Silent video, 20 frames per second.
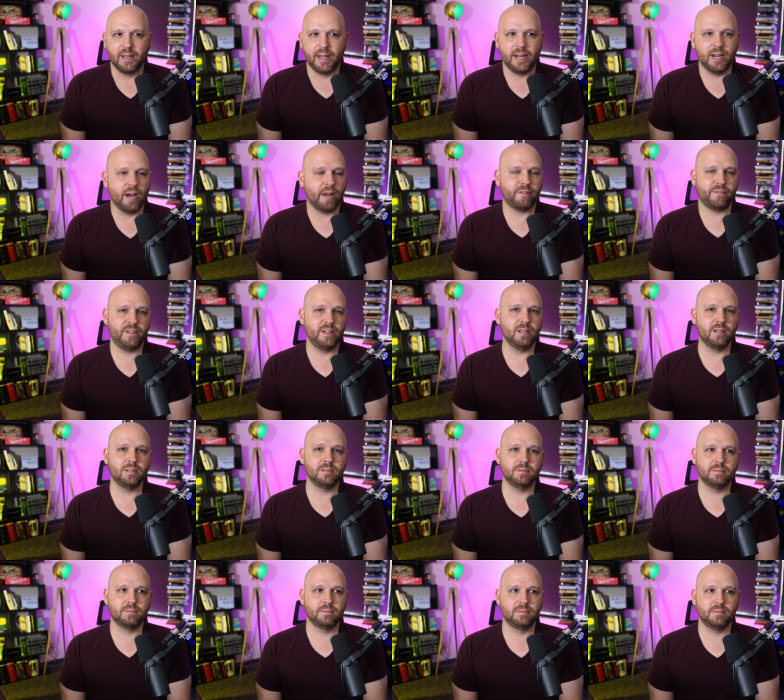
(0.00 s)
and not
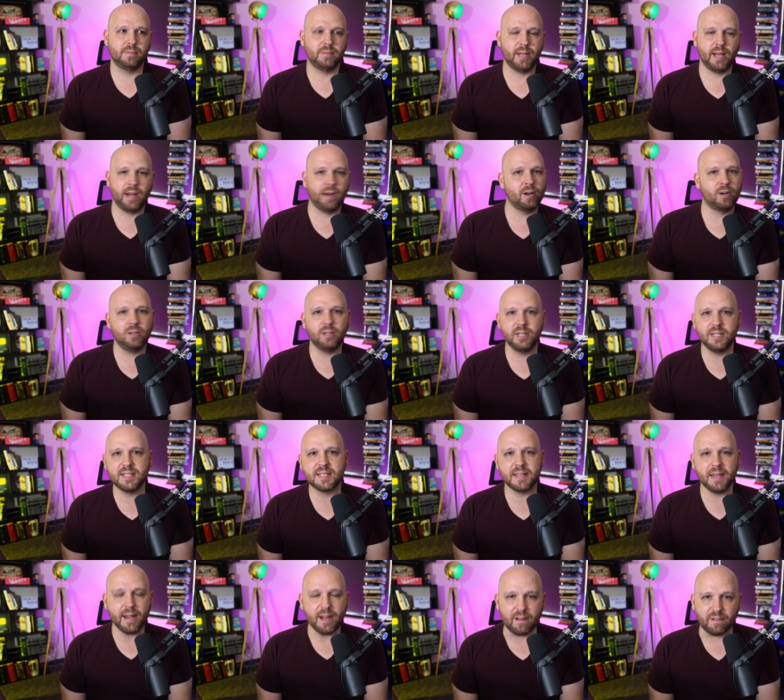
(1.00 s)
feel at all
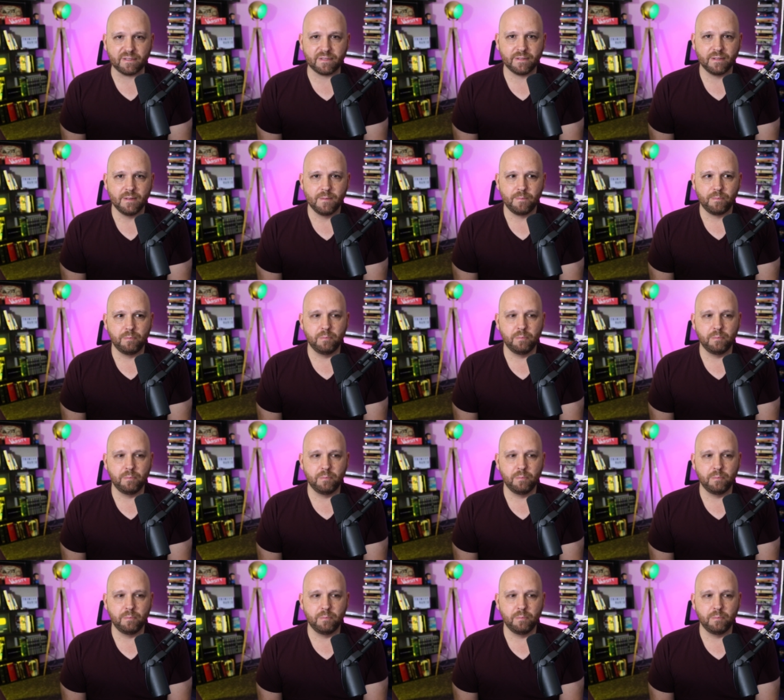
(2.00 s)
unsafe.